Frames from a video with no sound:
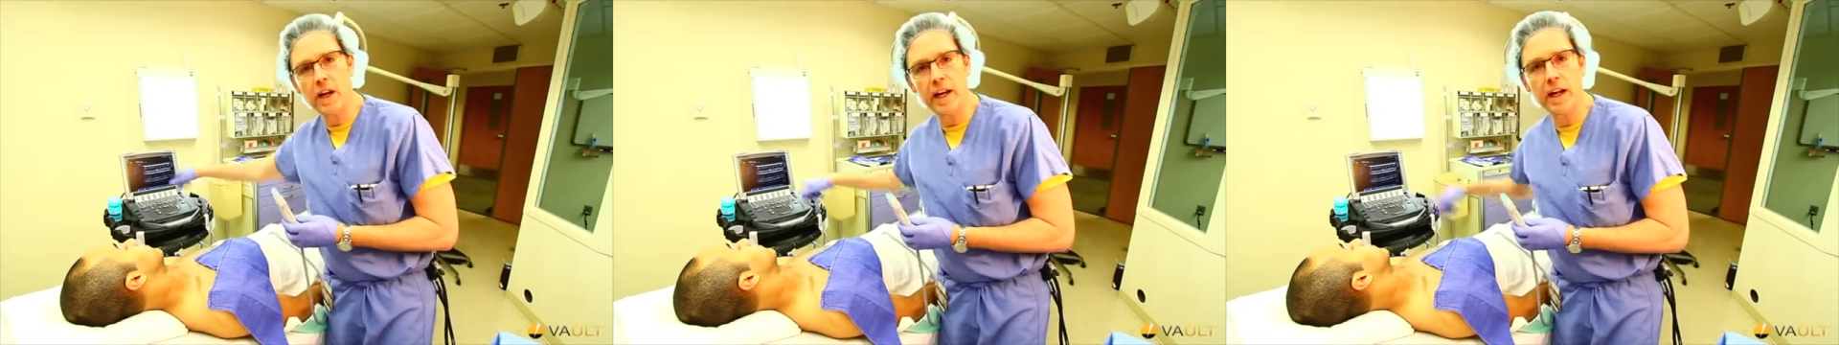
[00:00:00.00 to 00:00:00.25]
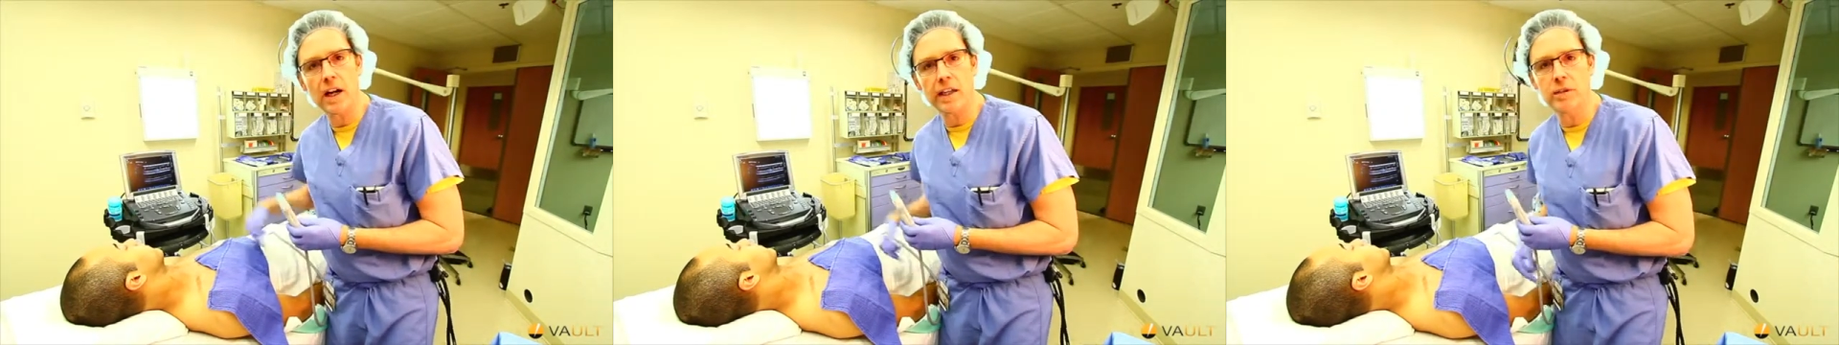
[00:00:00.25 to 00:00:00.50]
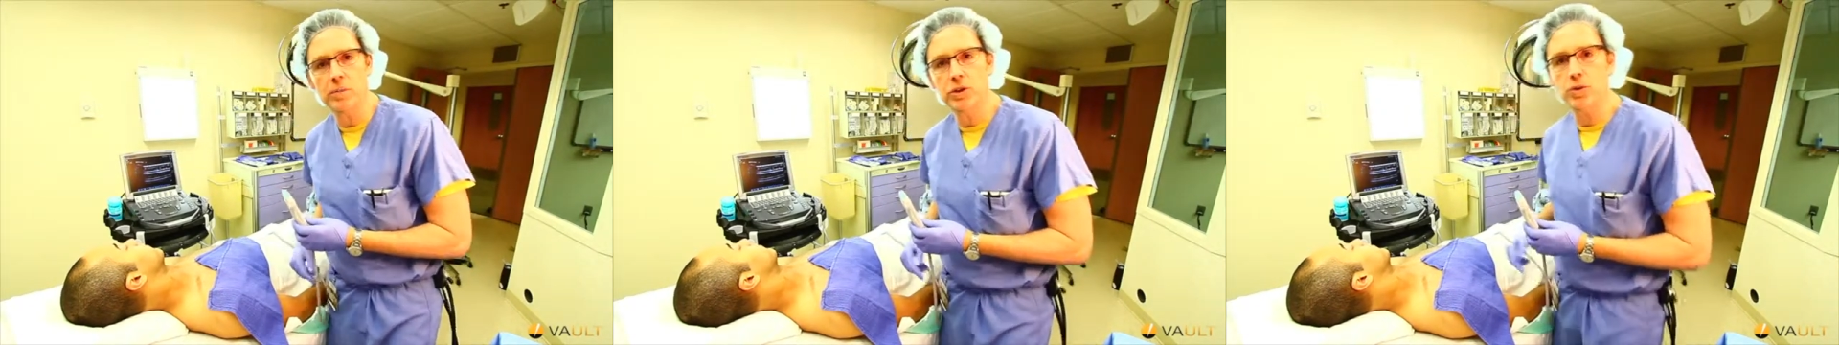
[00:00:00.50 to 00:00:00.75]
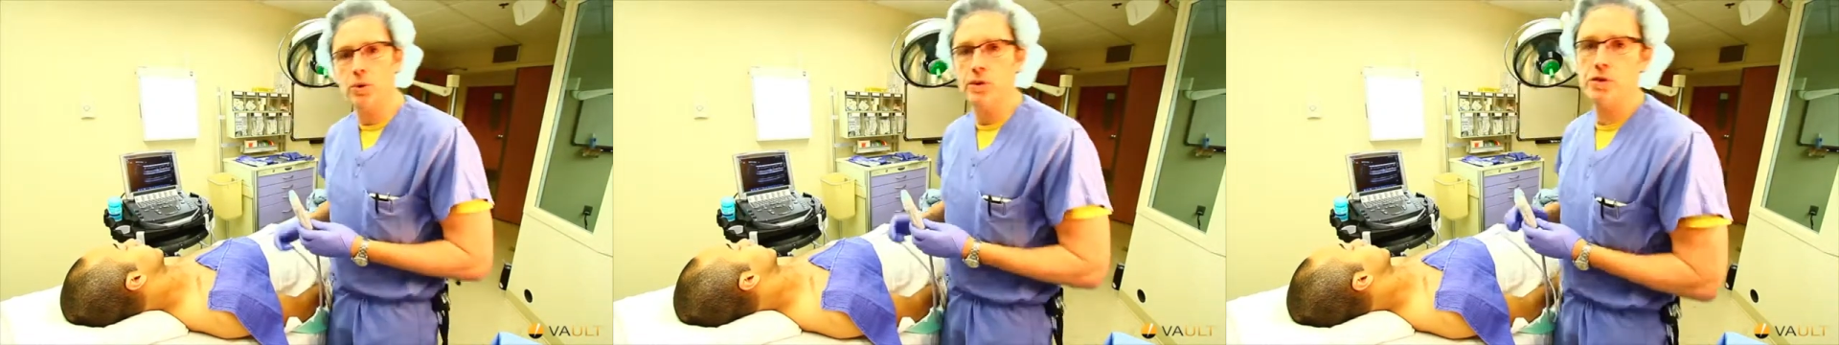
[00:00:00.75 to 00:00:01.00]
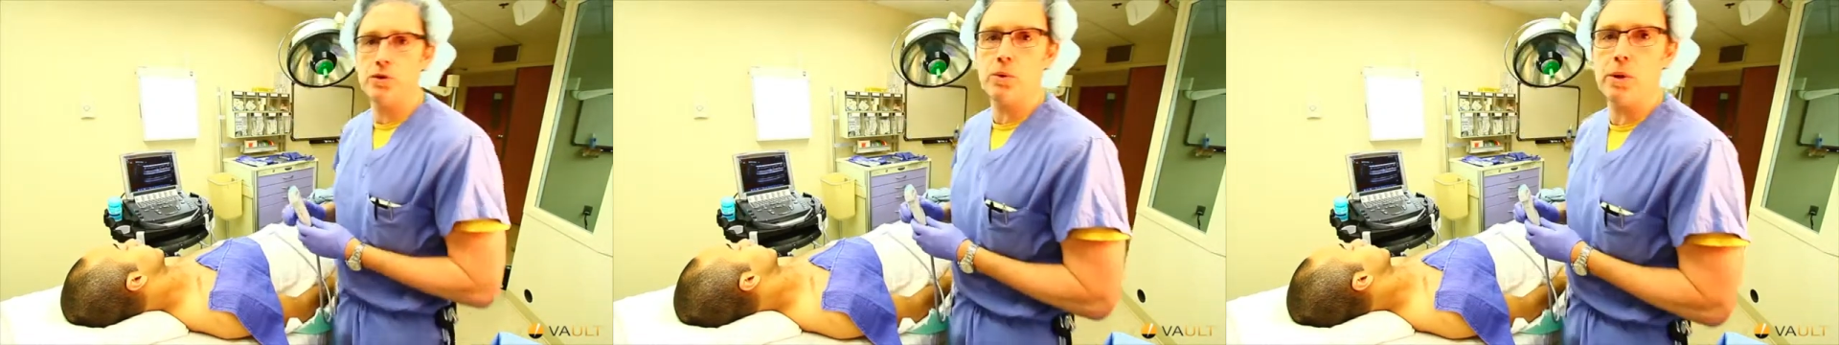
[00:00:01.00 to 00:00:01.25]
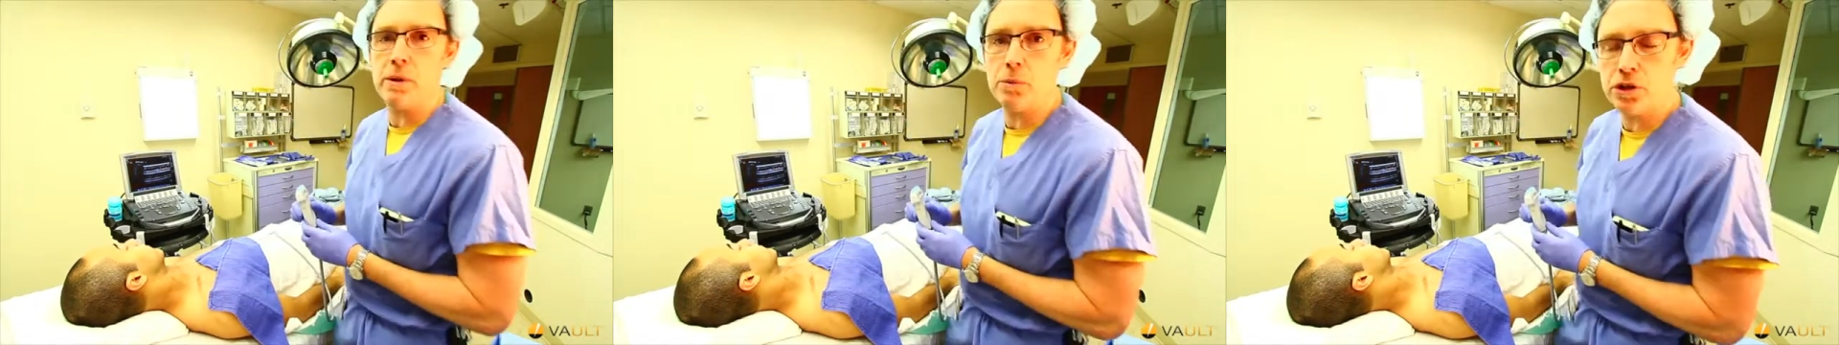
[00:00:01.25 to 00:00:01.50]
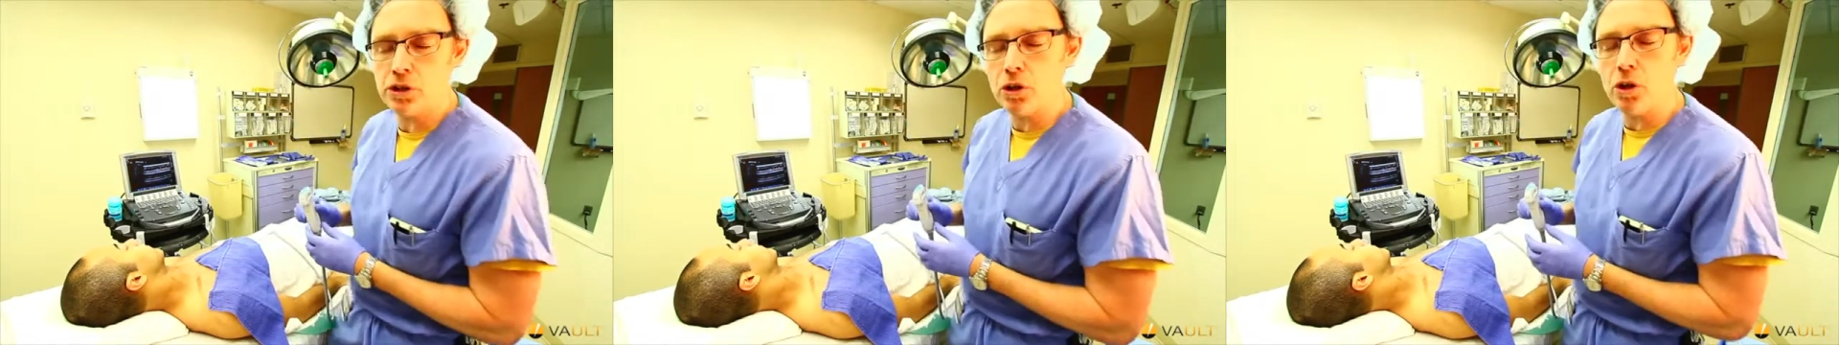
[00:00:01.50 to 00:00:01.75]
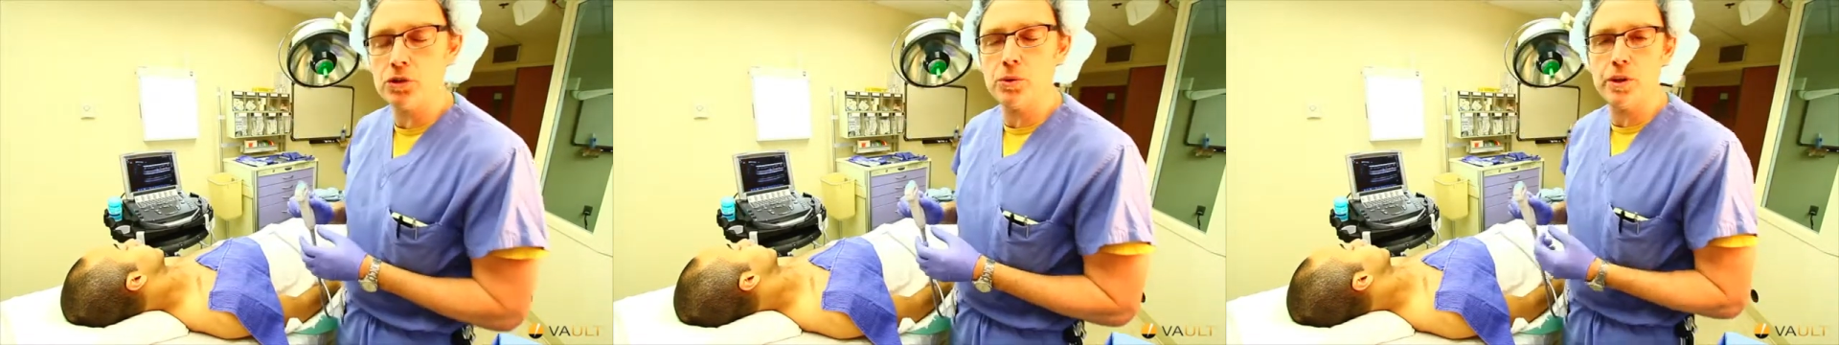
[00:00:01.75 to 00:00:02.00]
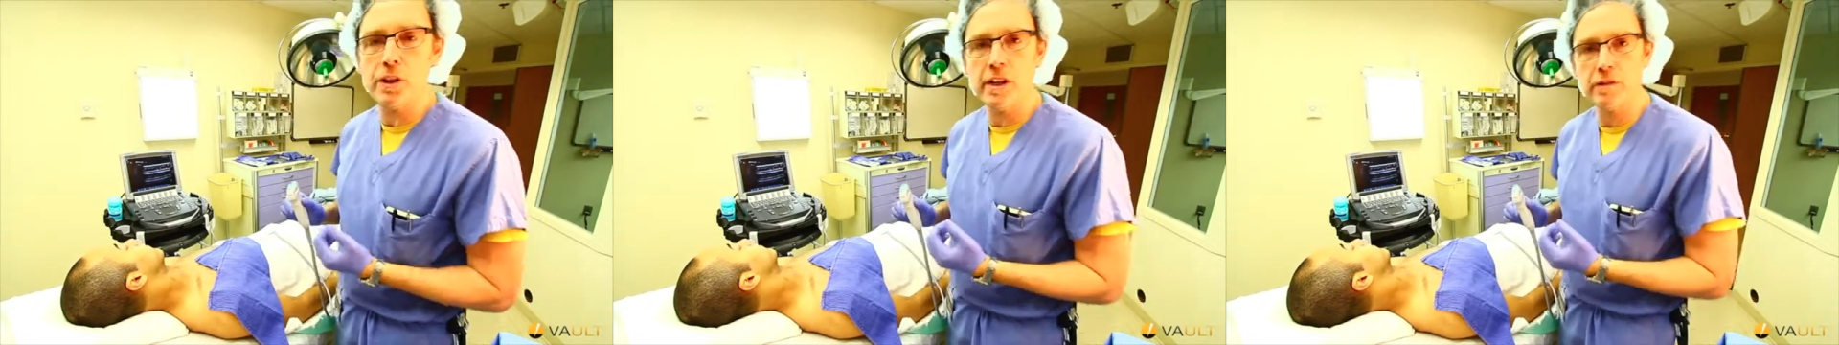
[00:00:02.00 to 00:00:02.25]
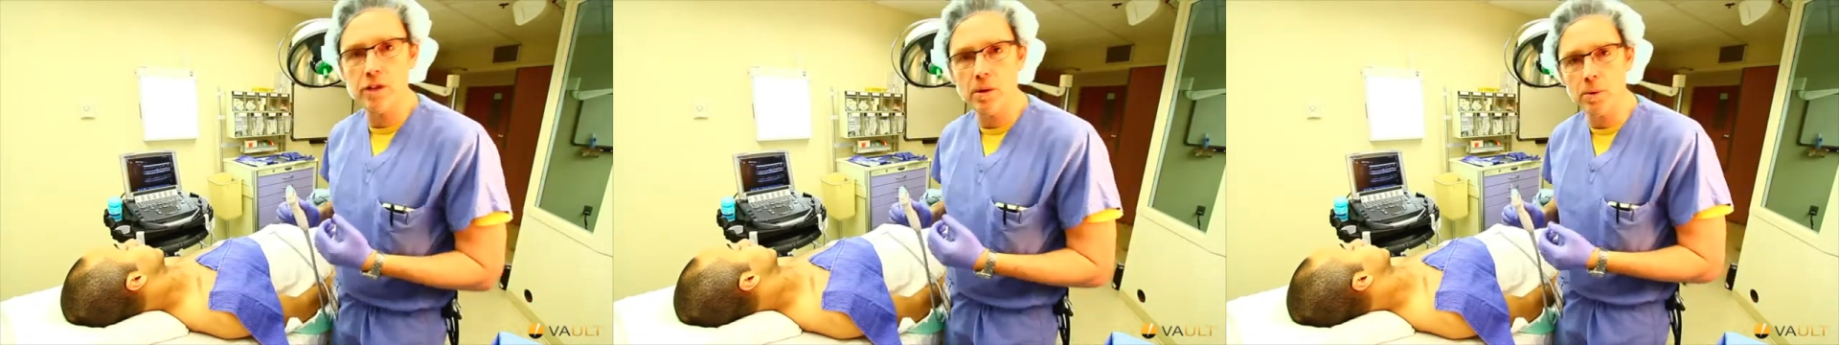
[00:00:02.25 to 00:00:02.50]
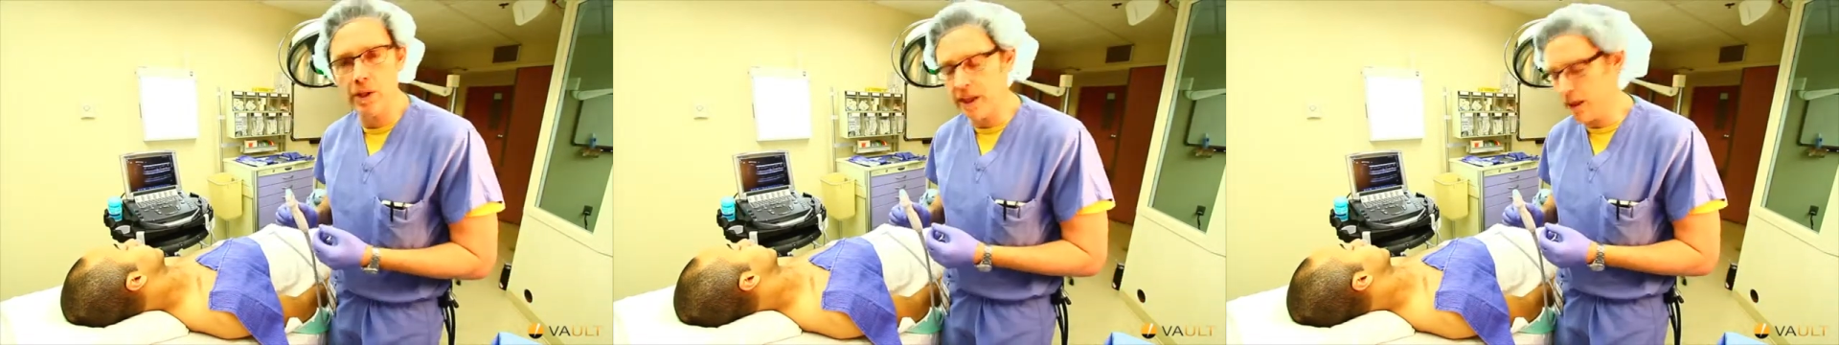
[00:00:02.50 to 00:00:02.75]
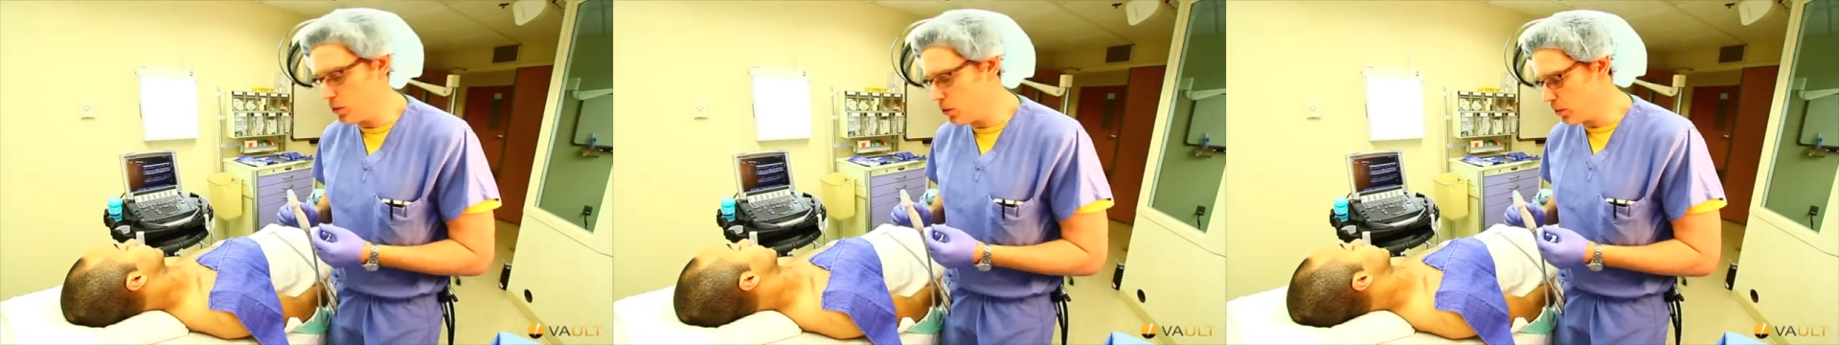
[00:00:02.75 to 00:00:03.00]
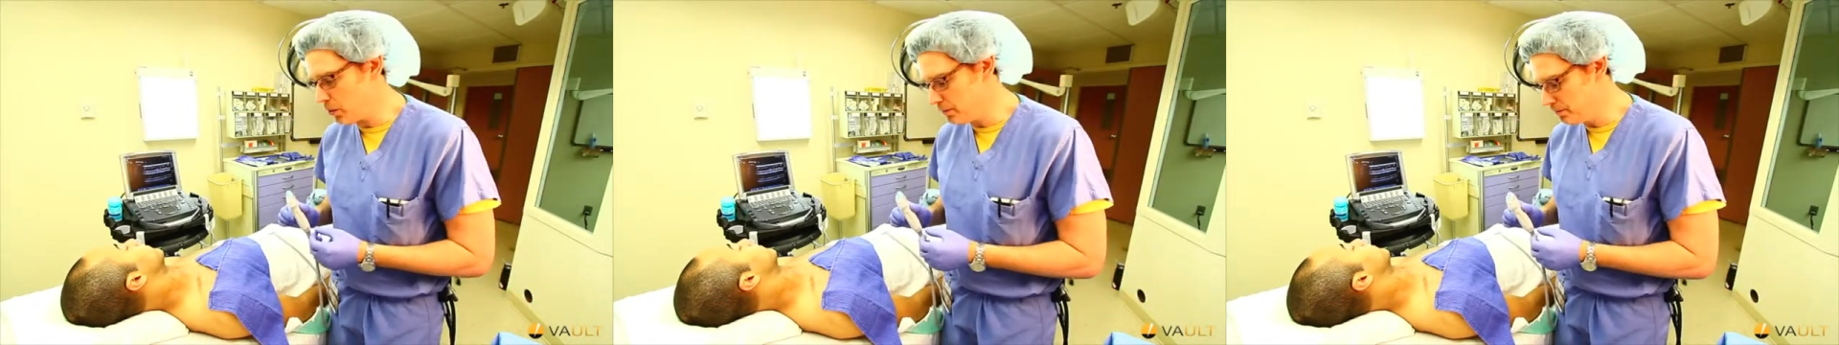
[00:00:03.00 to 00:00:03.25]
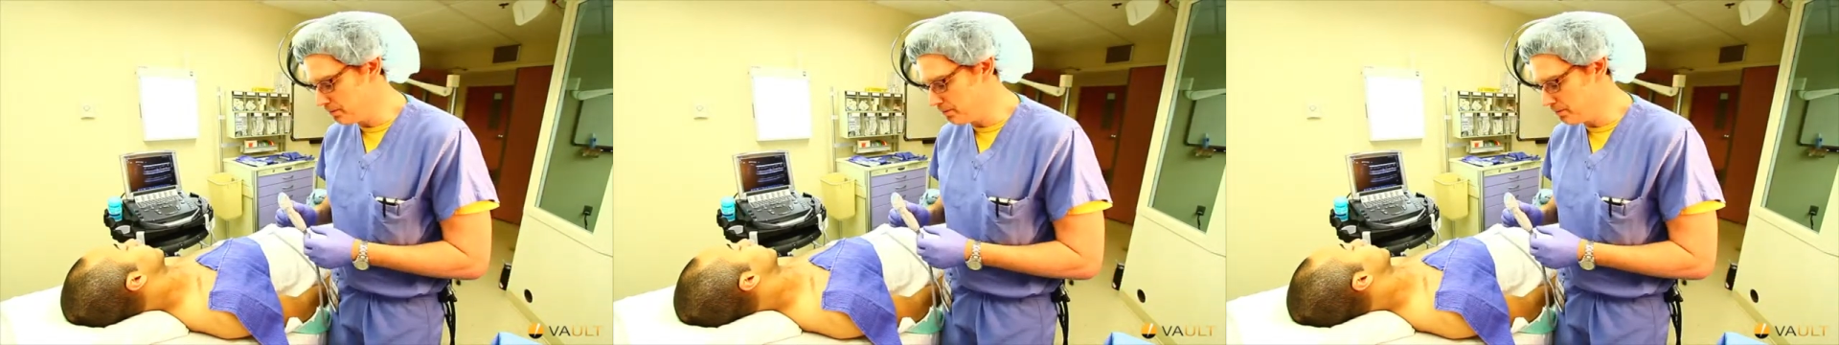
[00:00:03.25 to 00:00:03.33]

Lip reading: icon image on the screen, which is also in the left upper hand corner.